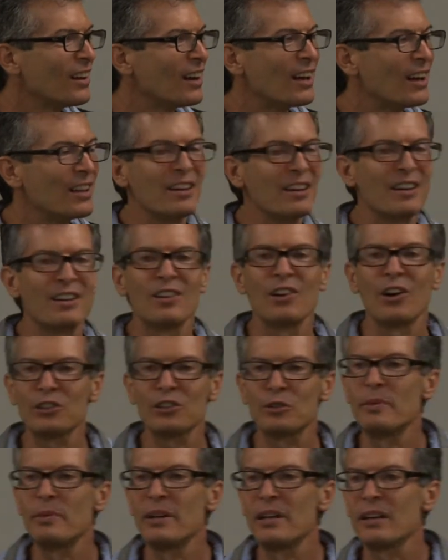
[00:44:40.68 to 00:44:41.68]
And they're
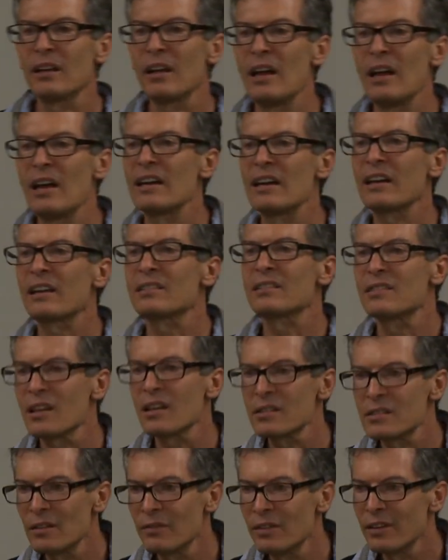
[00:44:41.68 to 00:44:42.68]
not being
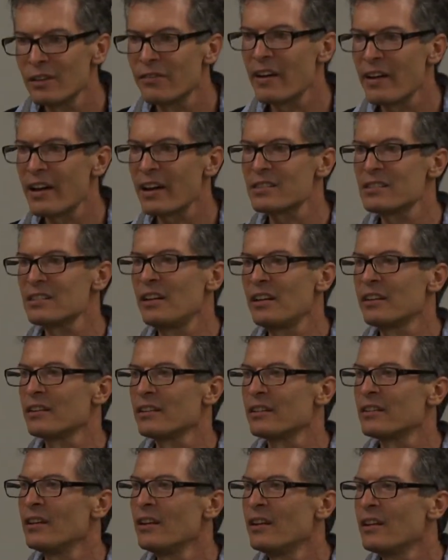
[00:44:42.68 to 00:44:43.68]
excessively
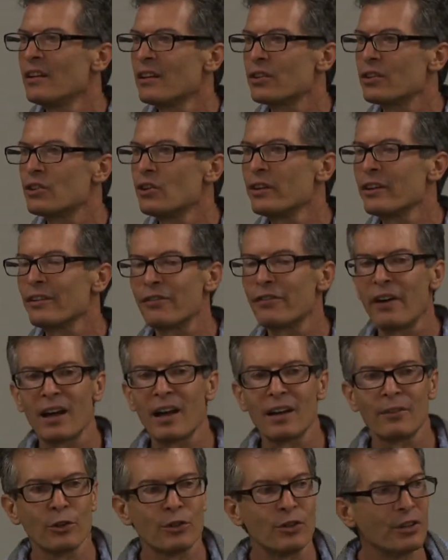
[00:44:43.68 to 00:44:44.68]
vaccinated
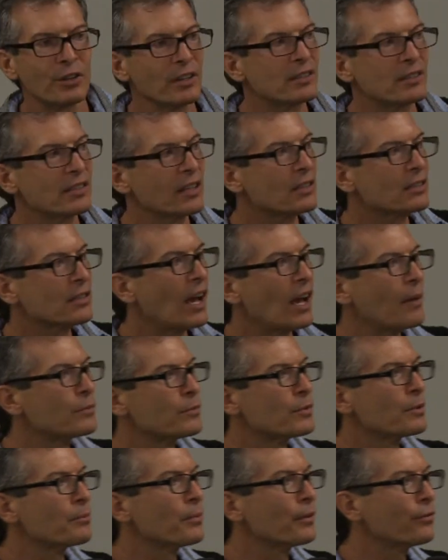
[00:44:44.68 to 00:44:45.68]
35 or 36
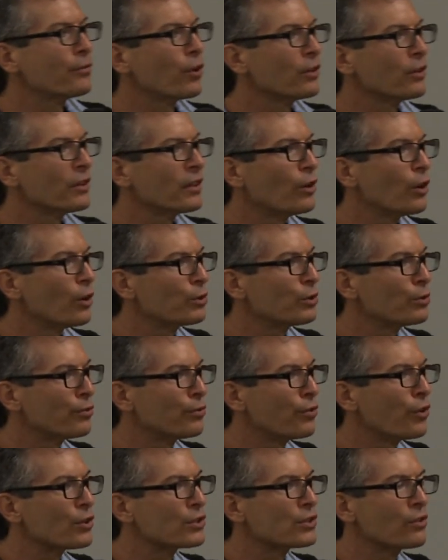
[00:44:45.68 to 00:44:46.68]
times before they go to
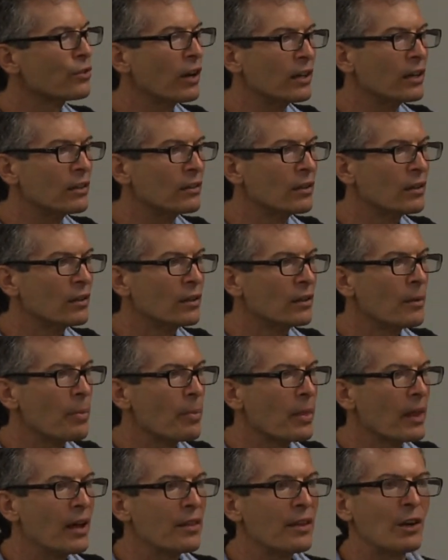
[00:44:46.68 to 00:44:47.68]
first grade.
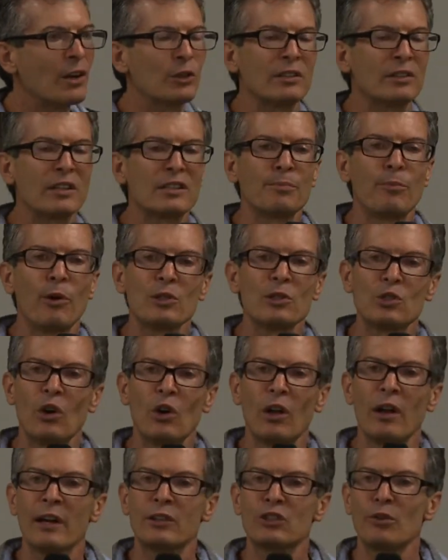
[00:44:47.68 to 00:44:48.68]
And they're not exposed to
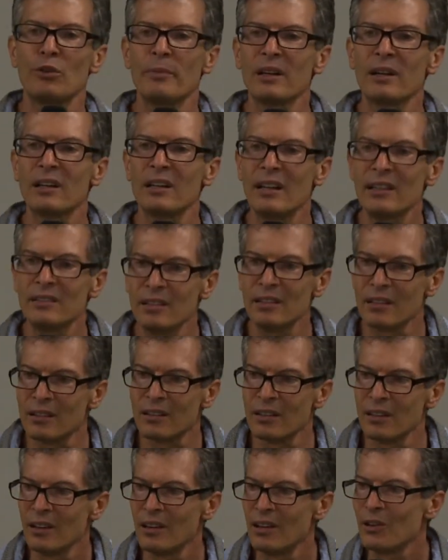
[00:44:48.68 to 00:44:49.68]

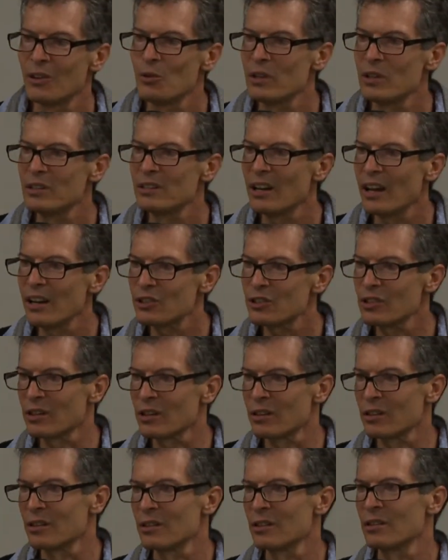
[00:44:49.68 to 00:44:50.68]
electromagnetic
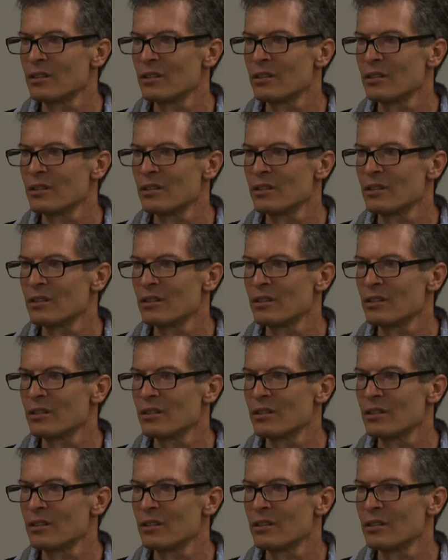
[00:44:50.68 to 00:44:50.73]
radiation